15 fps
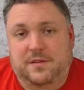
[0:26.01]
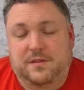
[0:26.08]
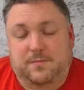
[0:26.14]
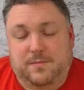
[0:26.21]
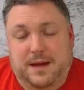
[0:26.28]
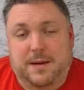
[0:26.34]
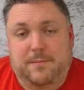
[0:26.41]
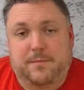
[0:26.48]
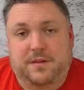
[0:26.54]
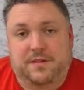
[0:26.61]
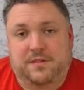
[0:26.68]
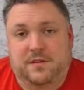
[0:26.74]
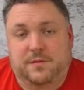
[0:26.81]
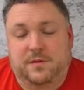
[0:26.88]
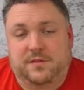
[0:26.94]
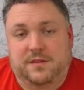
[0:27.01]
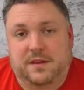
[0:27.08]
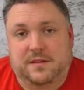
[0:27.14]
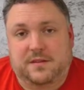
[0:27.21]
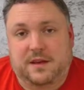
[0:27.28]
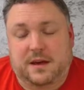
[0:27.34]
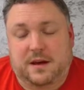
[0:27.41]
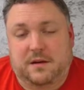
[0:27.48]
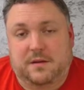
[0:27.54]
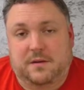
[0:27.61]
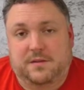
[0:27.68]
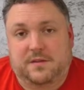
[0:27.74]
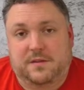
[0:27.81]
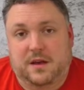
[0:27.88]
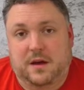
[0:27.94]
spam messages were sent
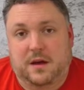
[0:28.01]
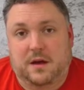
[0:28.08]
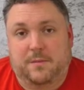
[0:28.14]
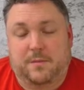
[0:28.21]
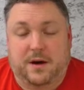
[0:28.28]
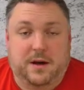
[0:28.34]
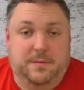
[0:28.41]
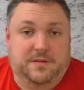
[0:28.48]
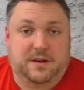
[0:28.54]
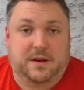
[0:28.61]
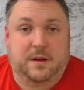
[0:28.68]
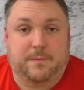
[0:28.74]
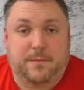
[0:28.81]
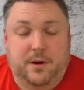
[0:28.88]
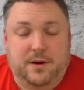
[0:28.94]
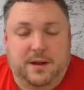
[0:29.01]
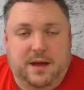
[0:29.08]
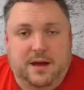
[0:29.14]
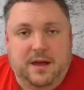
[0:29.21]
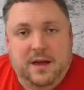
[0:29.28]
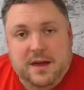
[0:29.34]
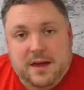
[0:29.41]
out uh, by a particular botnet.